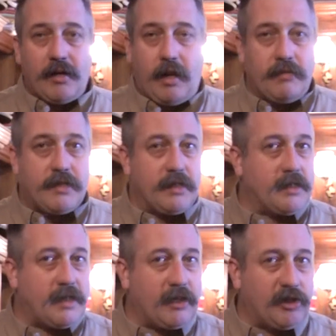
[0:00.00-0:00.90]
close
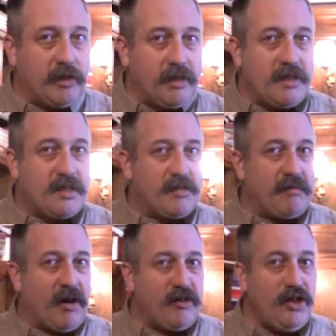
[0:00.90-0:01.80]
succession is
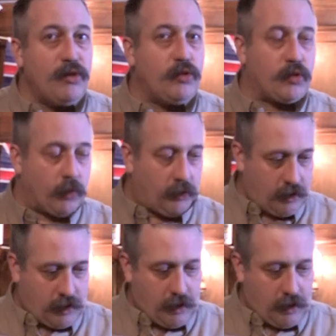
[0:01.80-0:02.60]
unusual.